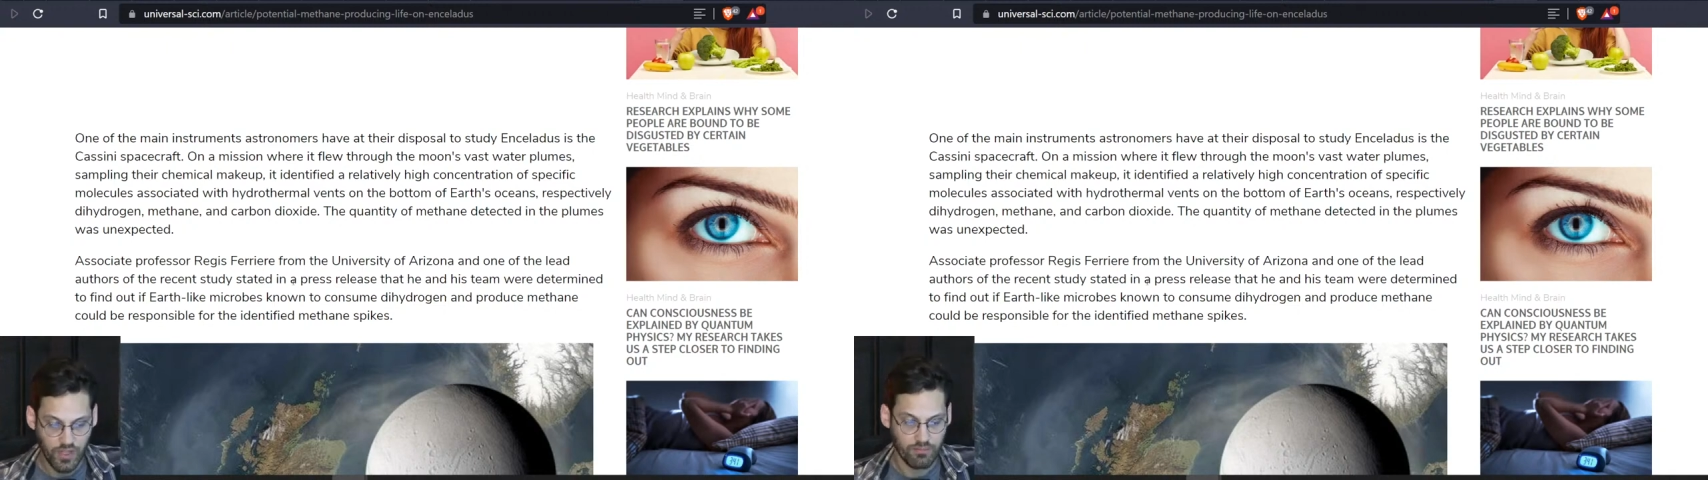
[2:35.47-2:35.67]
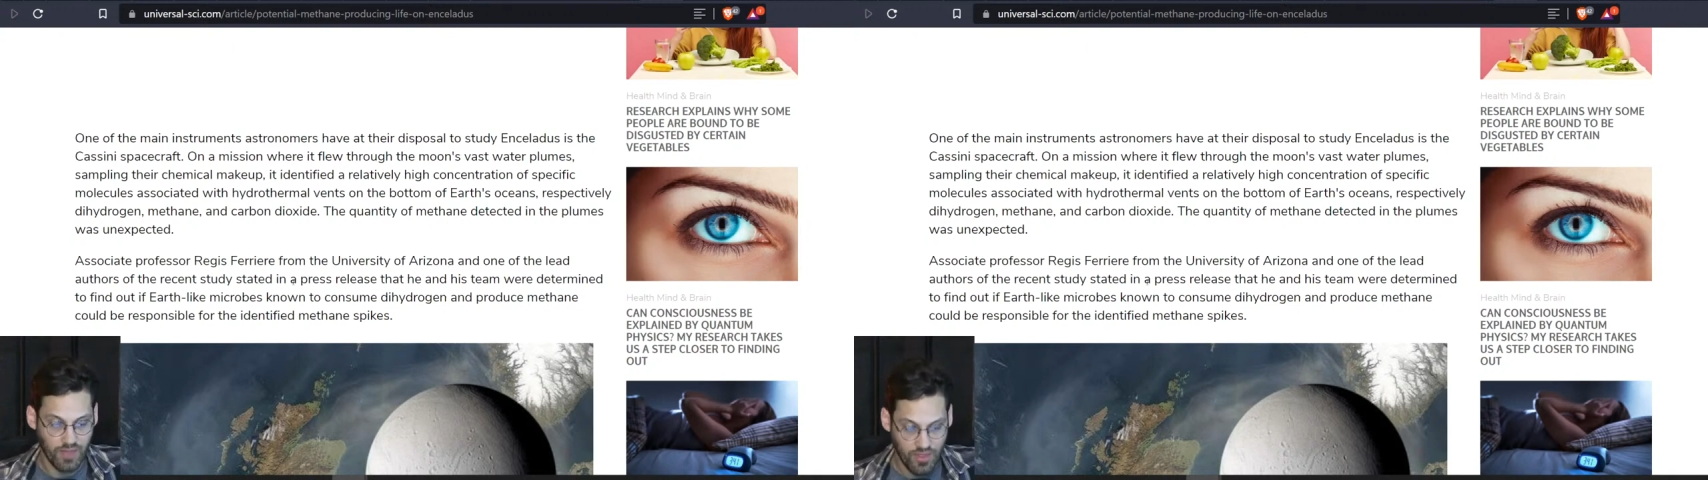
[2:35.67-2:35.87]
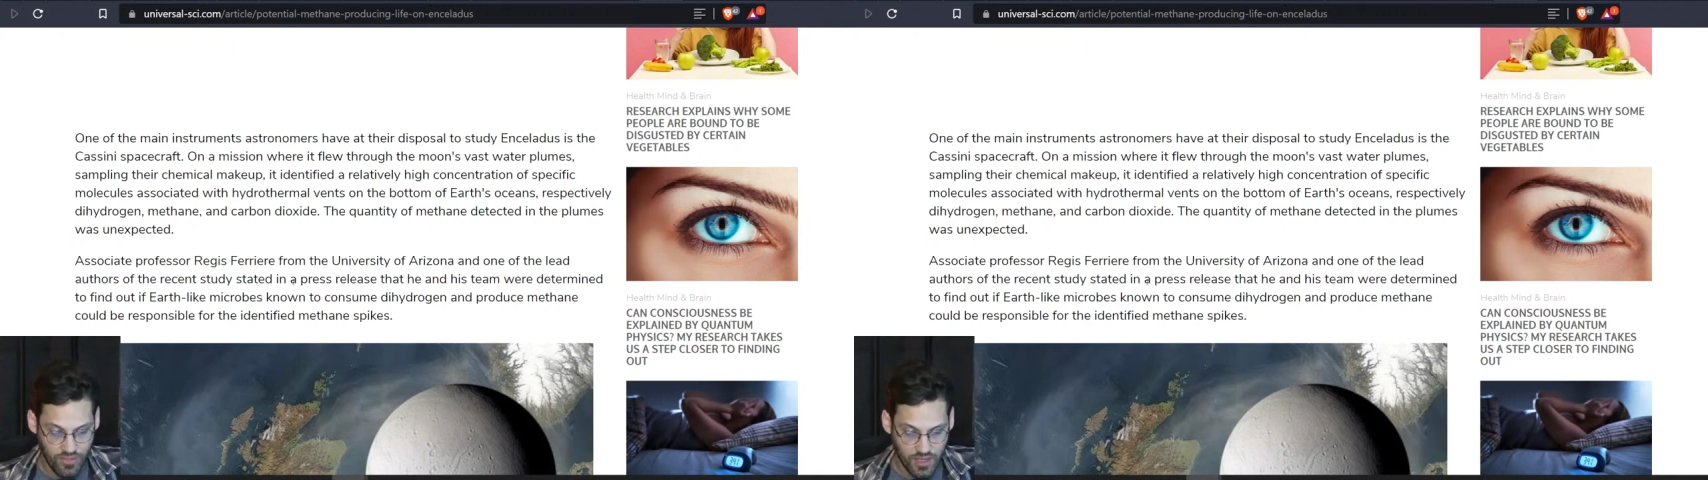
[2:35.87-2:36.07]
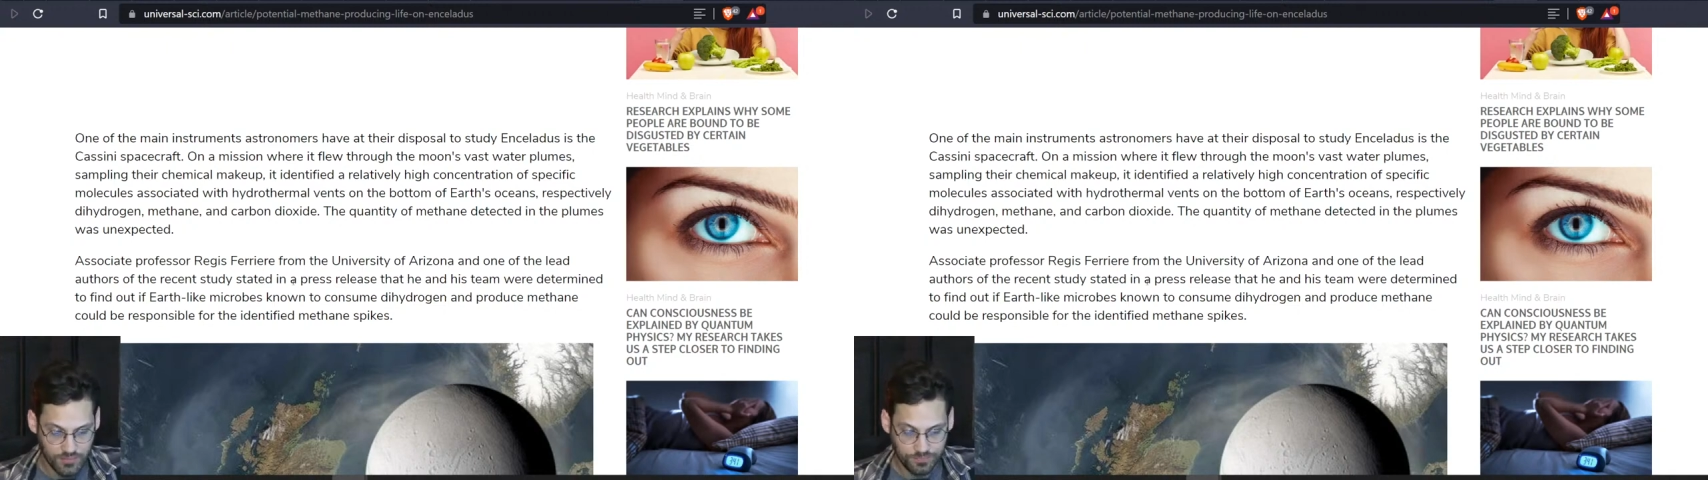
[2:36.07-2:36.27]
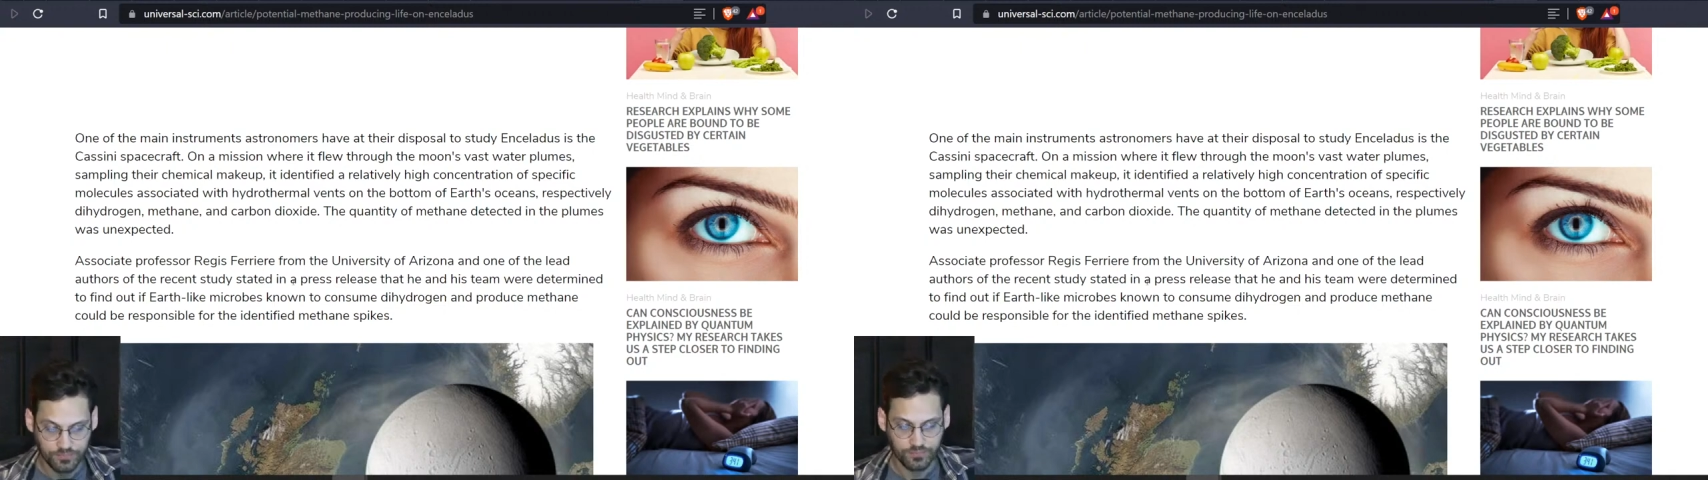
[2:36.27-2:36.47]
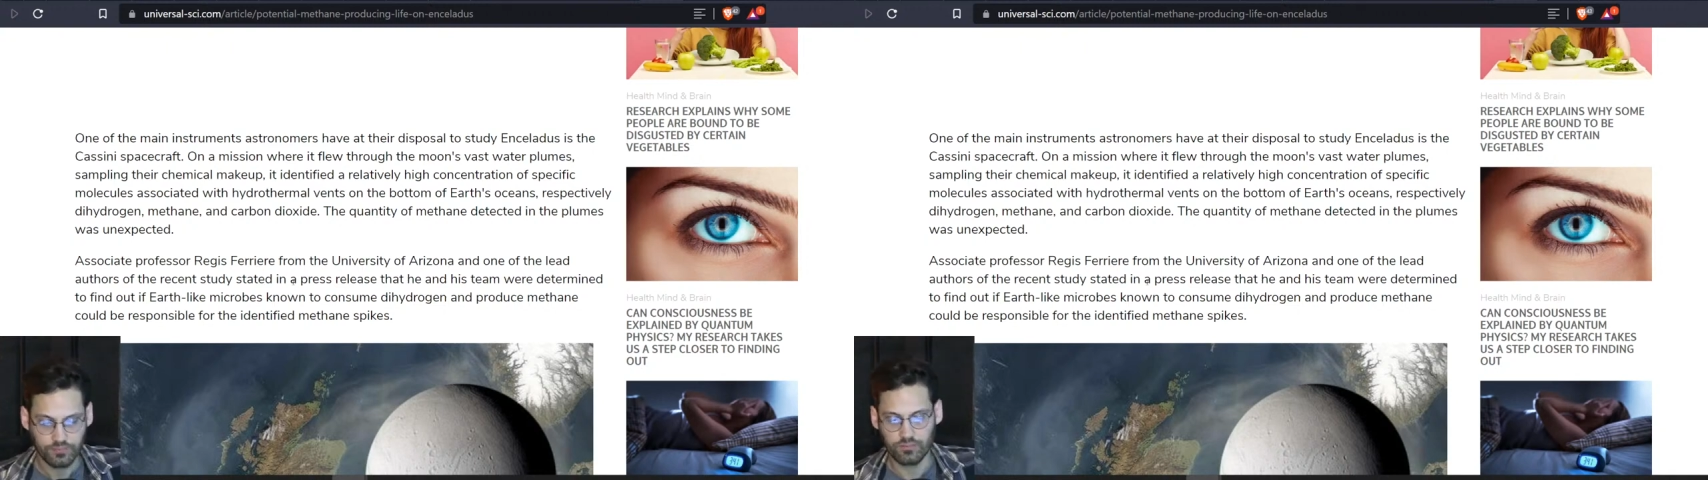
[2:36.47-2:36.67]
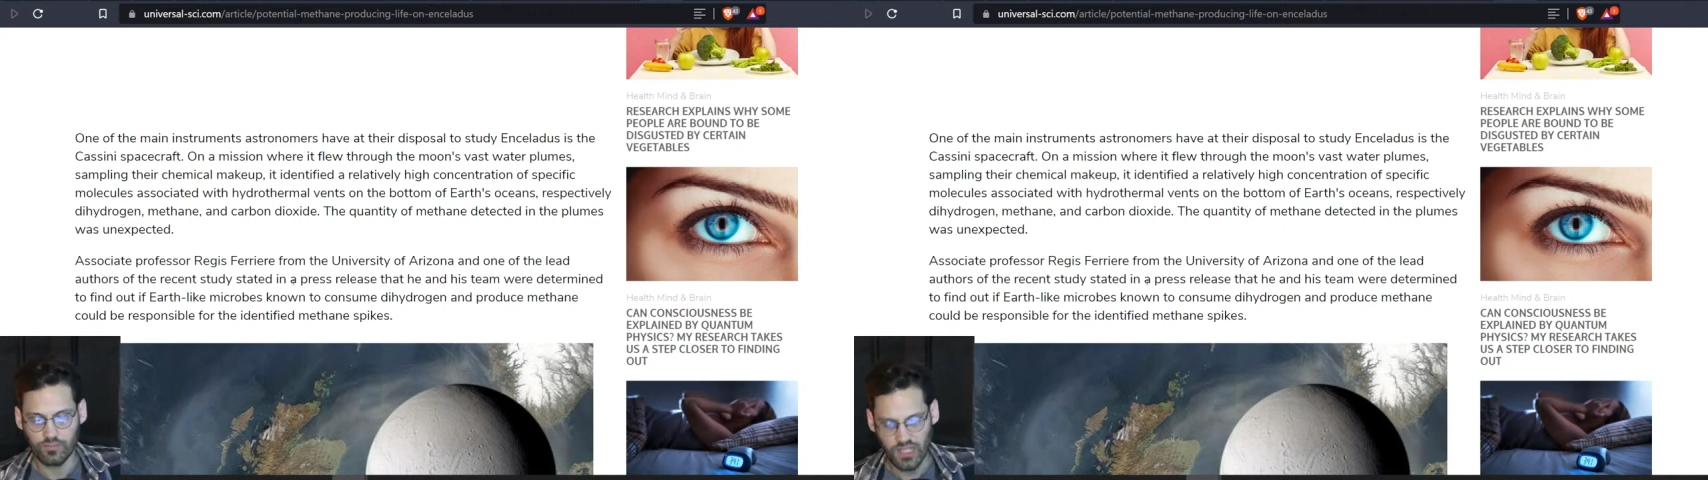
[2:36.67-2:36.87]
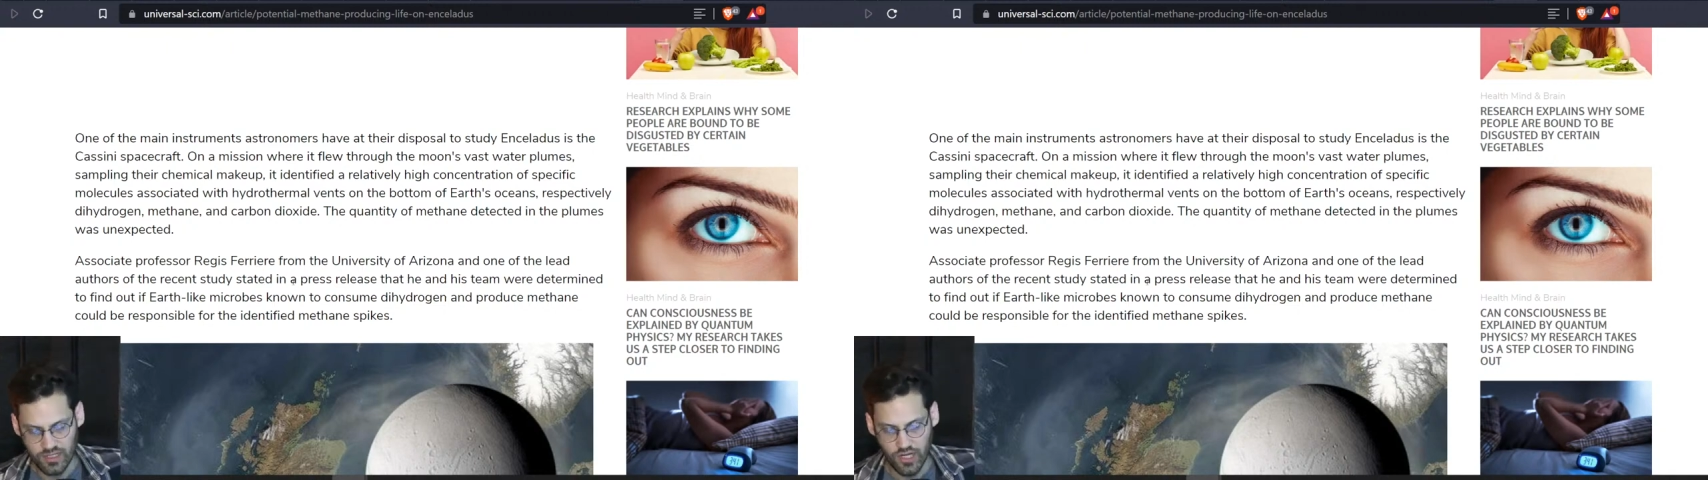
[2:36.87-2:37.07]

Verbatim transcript: methane, and